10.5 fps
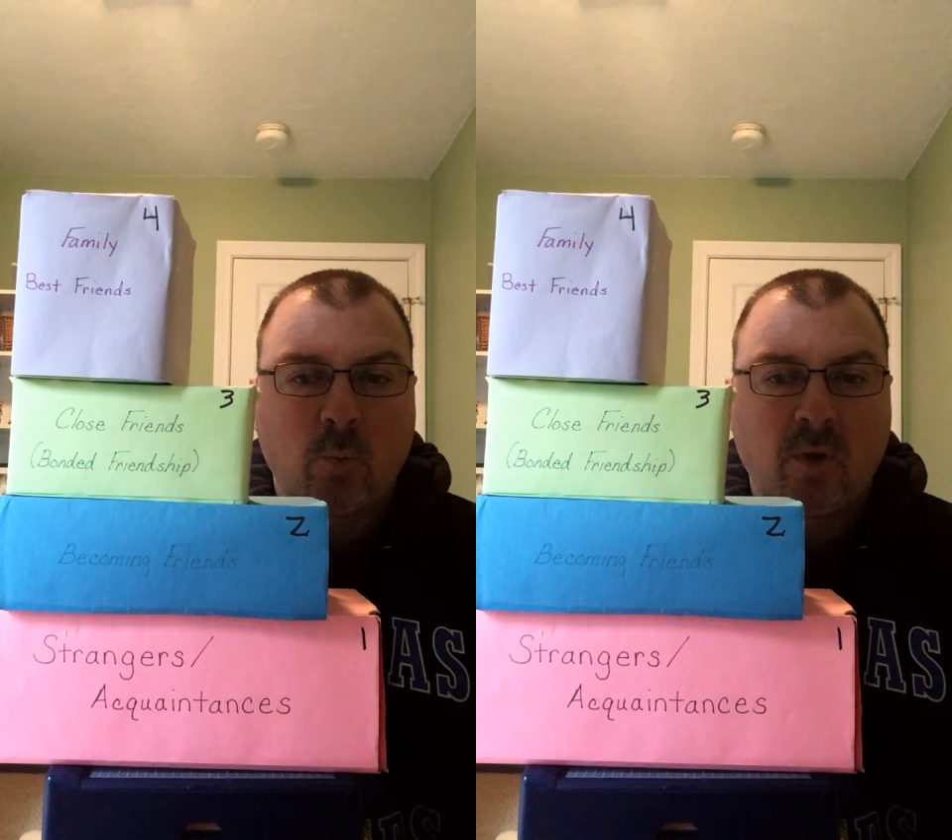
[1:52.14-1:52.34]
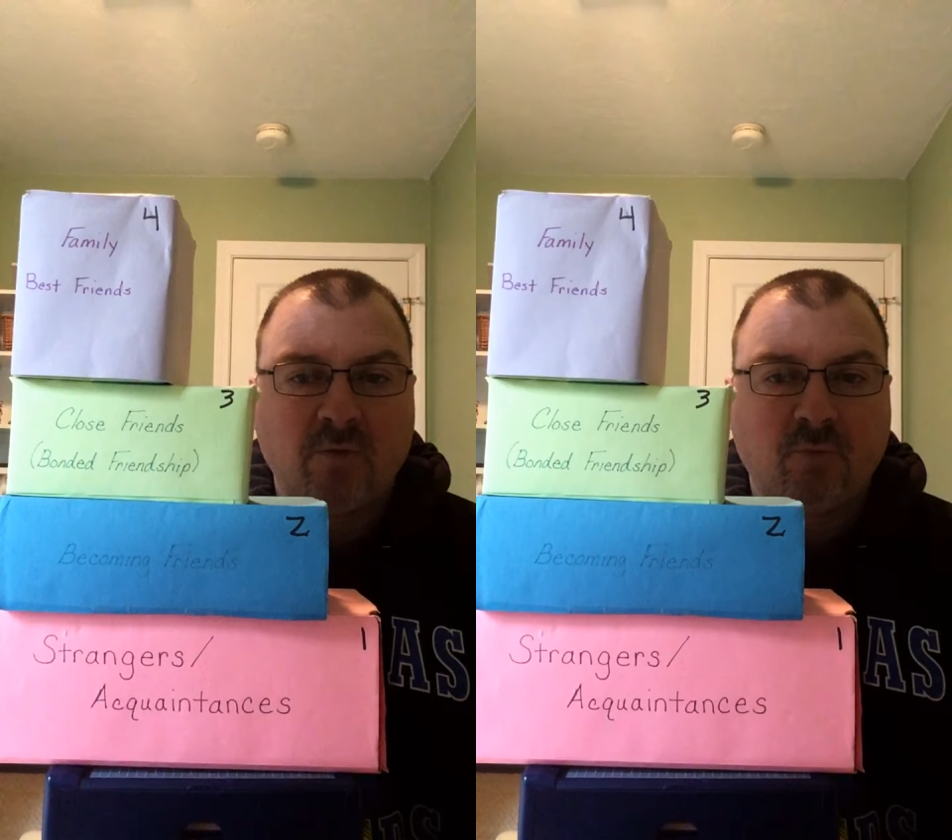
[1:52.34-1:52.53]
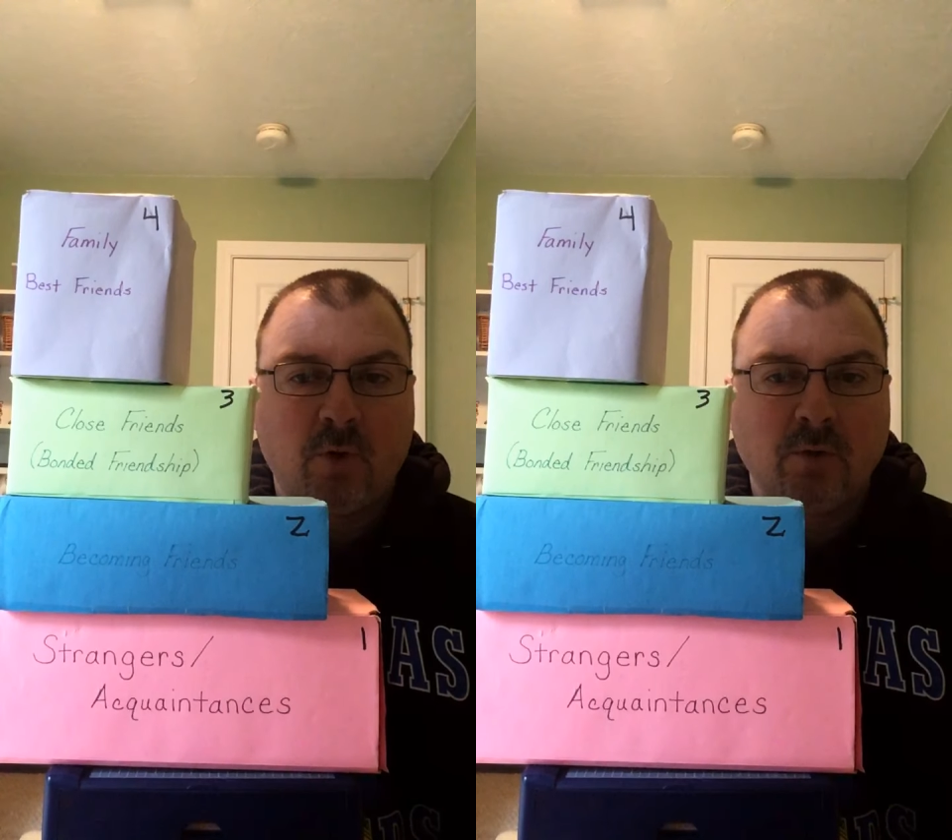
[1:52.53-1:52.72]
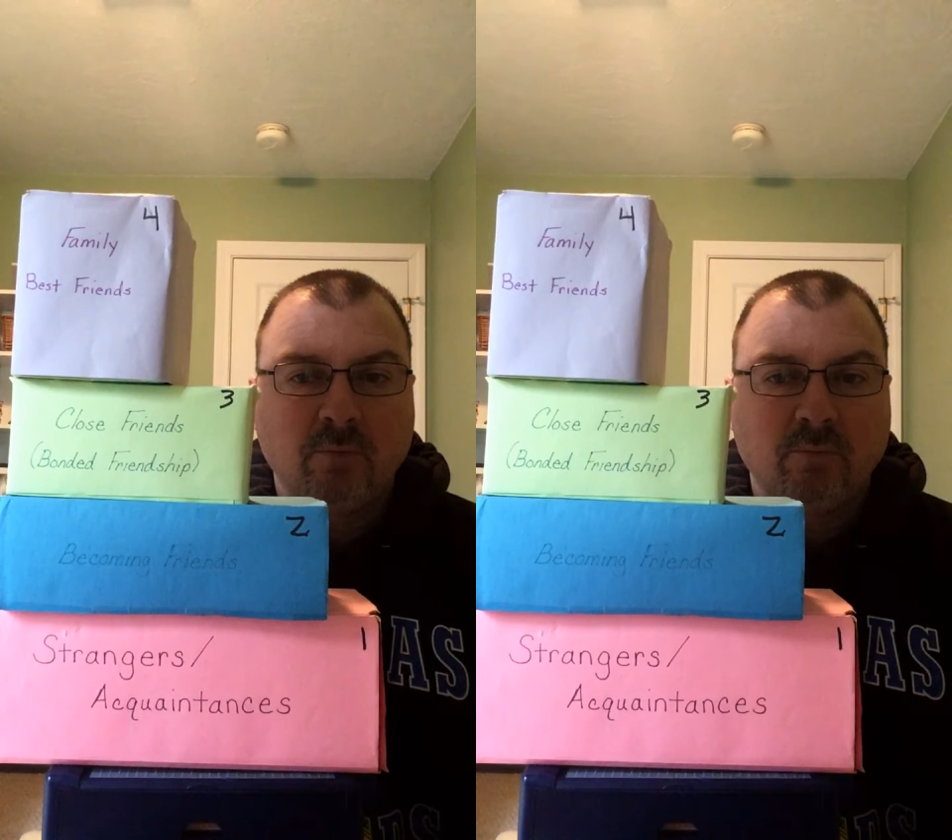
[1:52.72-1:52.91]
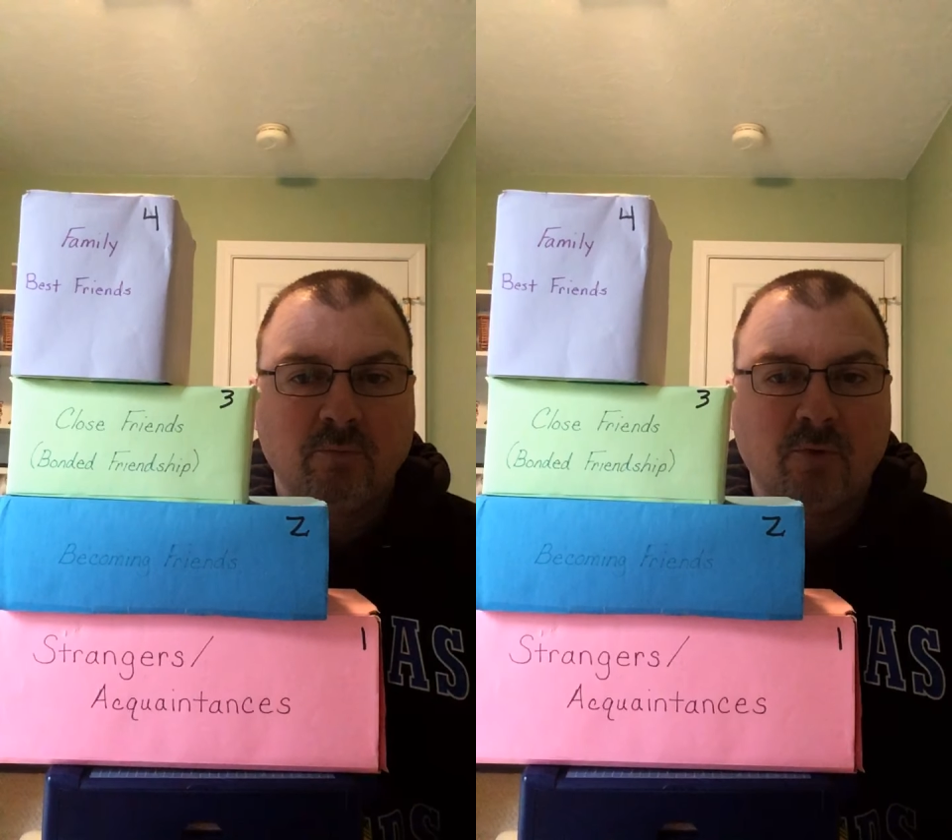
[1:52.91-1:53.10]
wait for
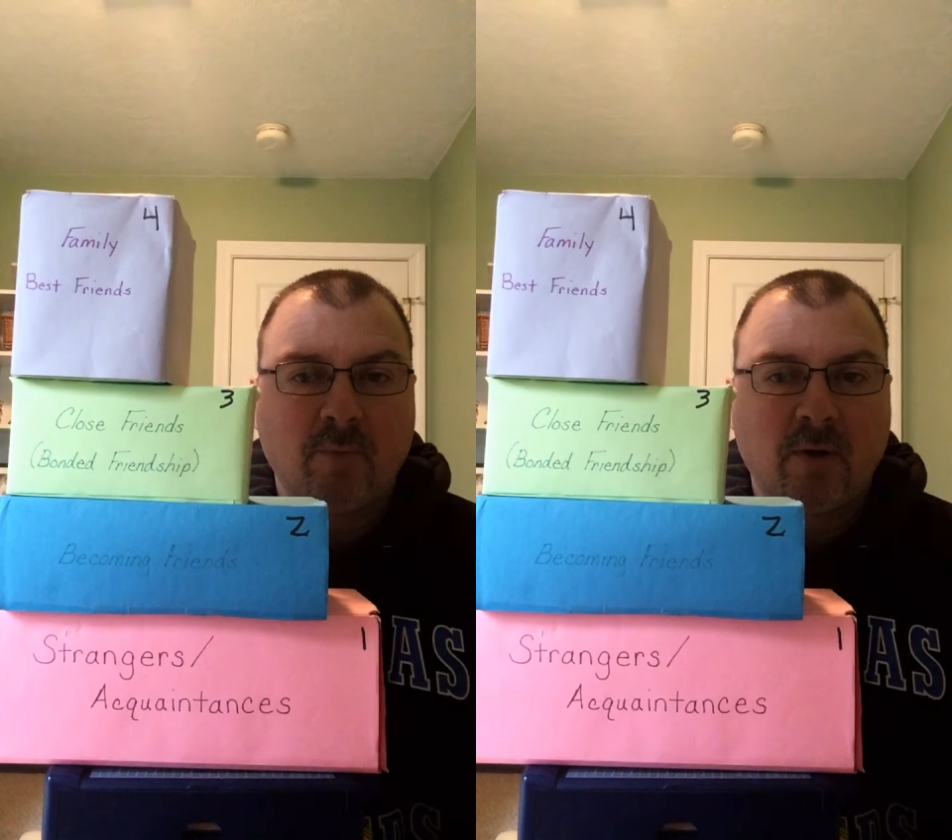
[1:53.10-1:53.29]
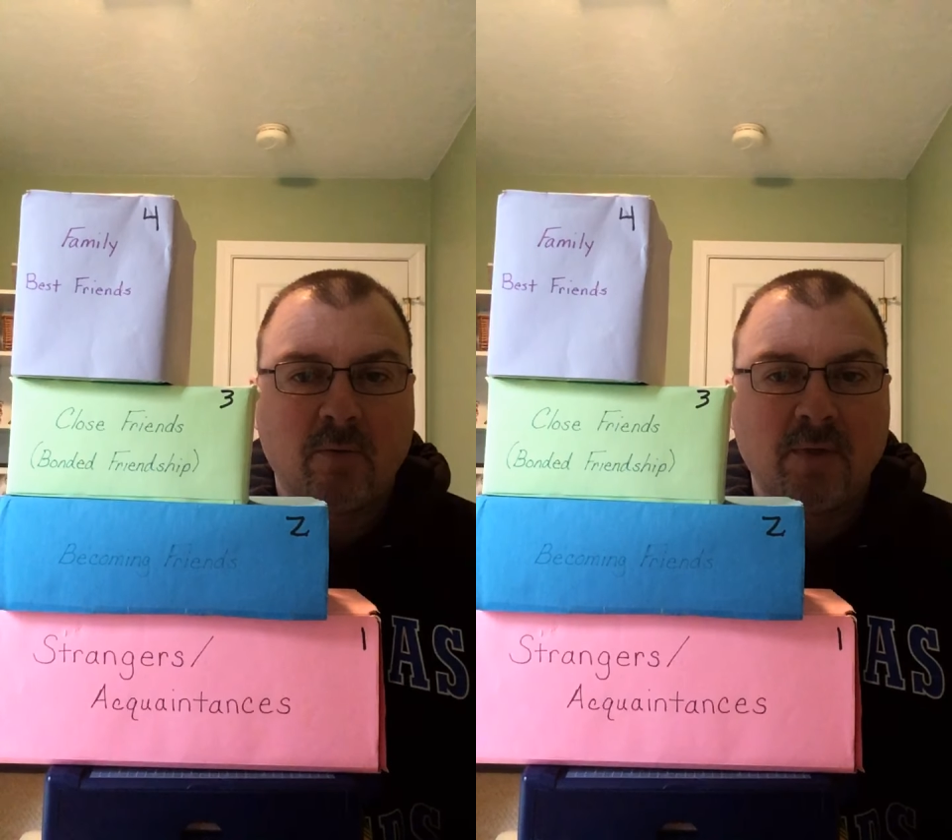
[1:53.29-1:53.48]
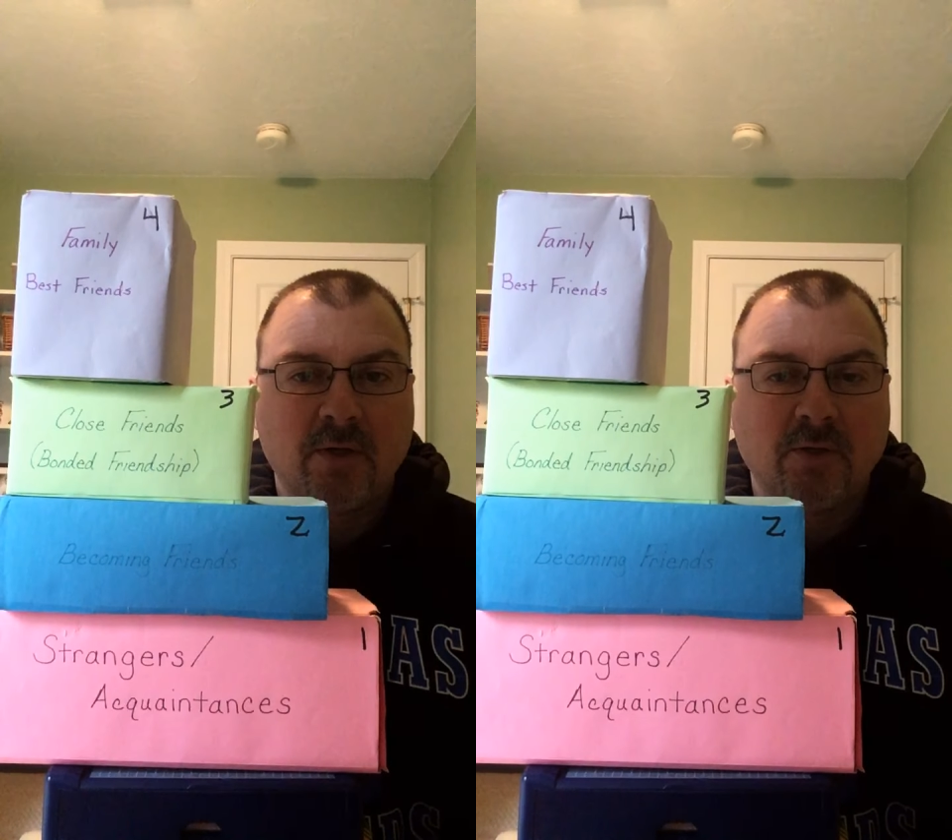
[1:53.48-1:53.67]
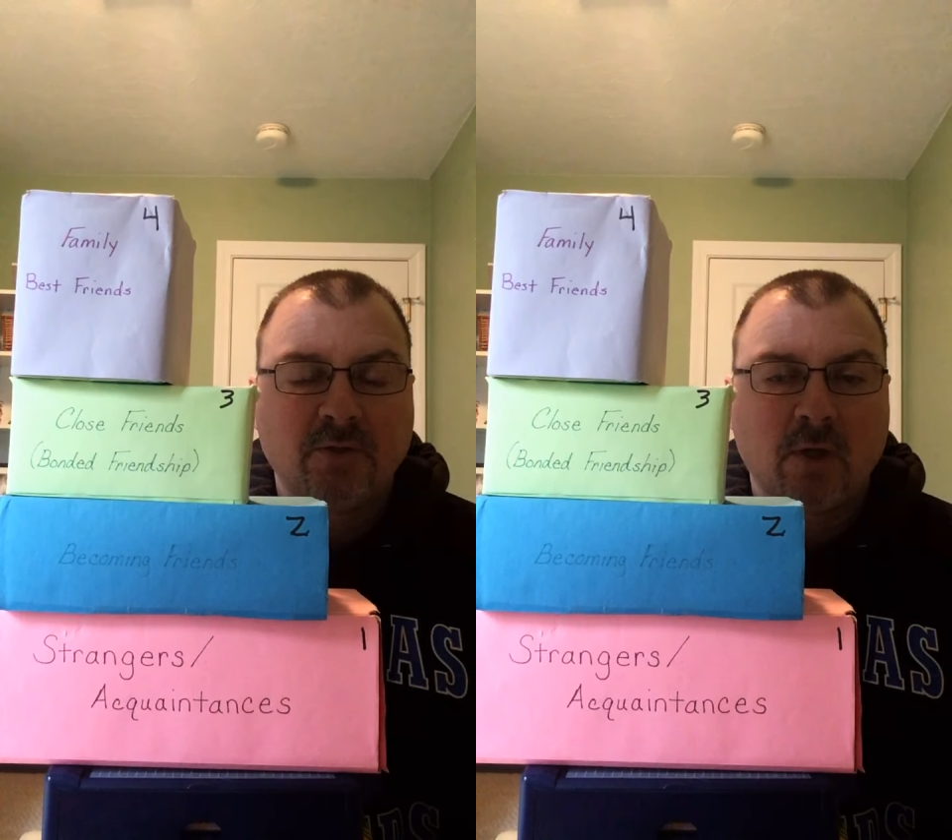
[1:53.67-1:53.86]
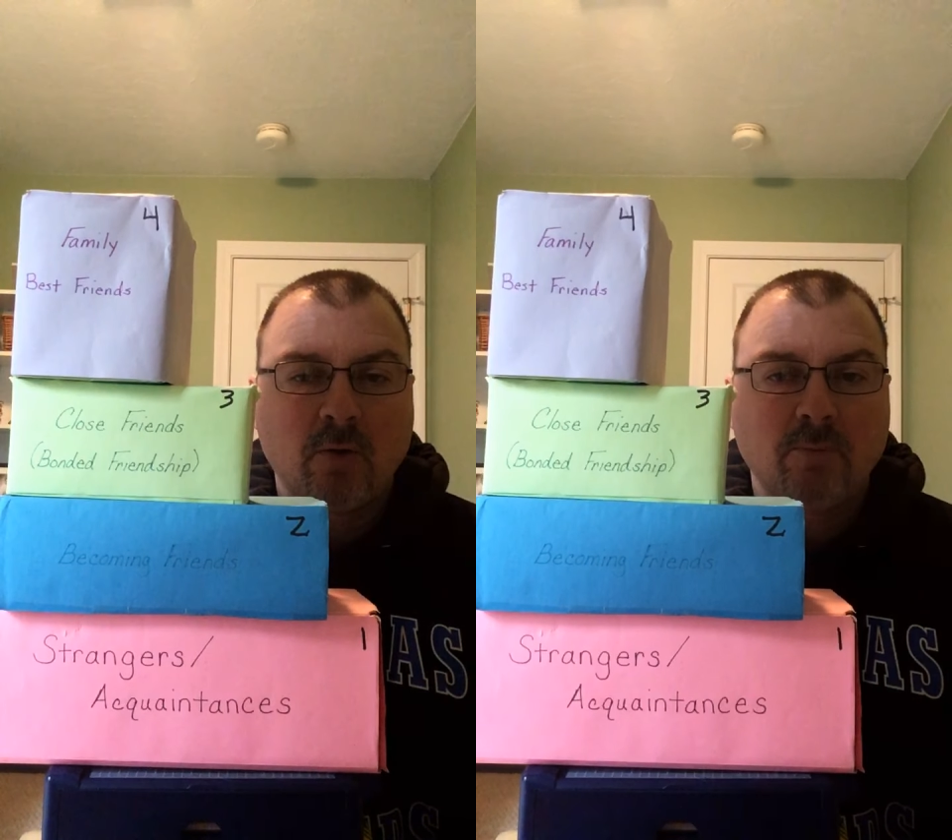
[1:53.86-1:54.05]
you for about a minute or
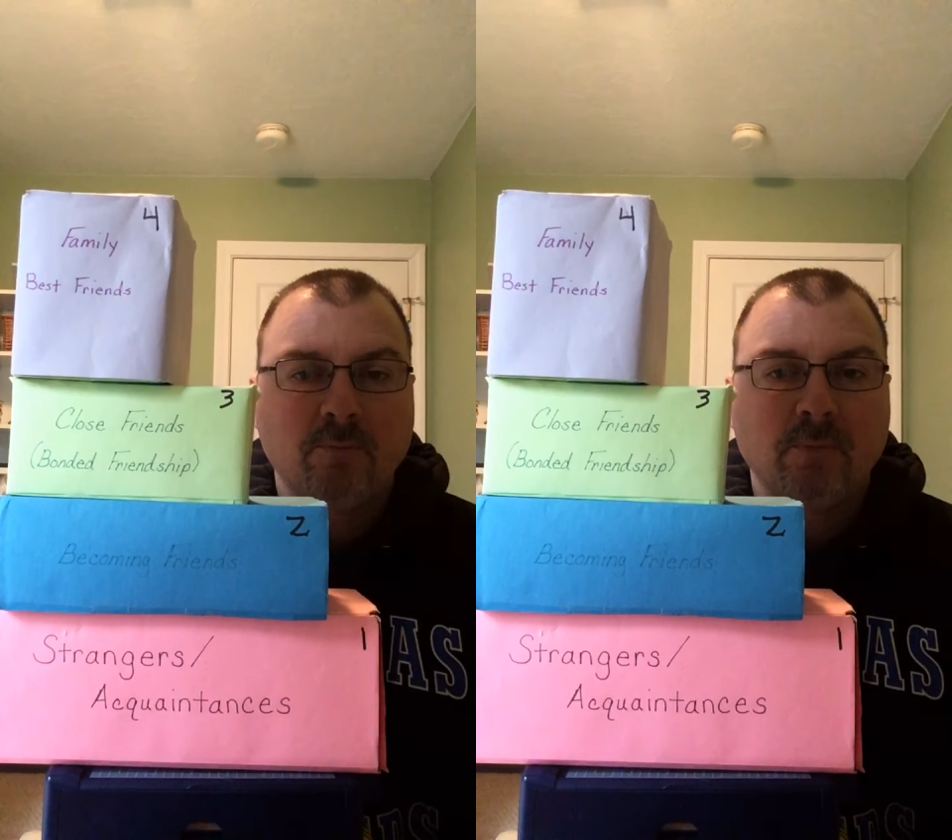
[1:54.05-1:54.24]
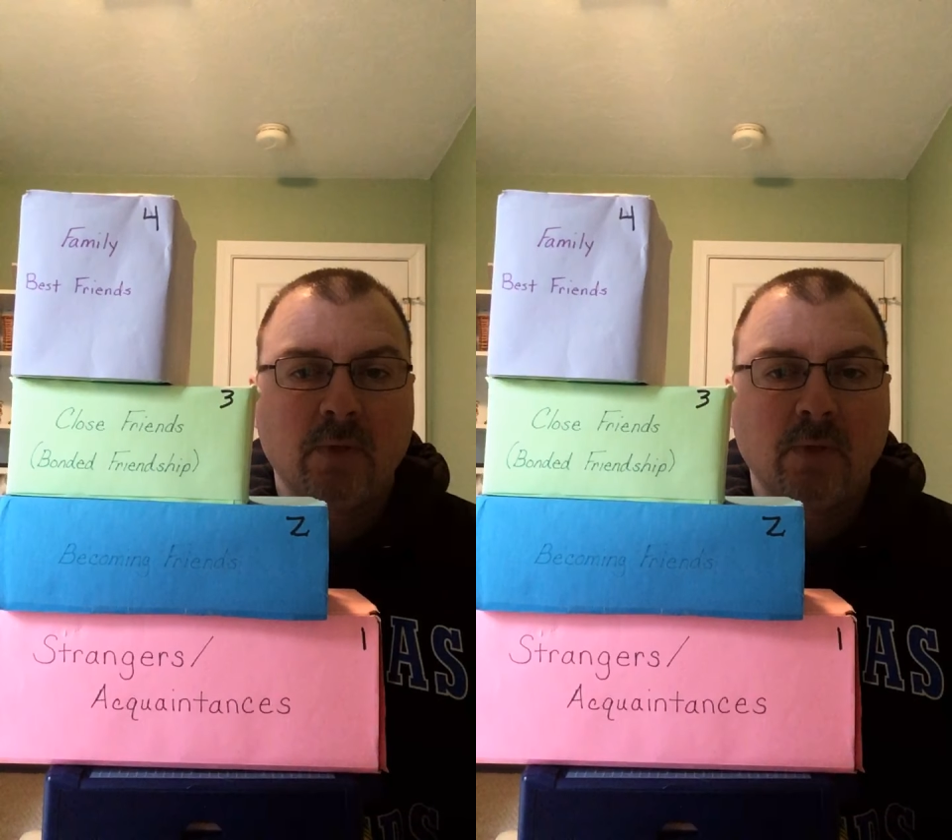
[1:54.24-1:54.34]
so.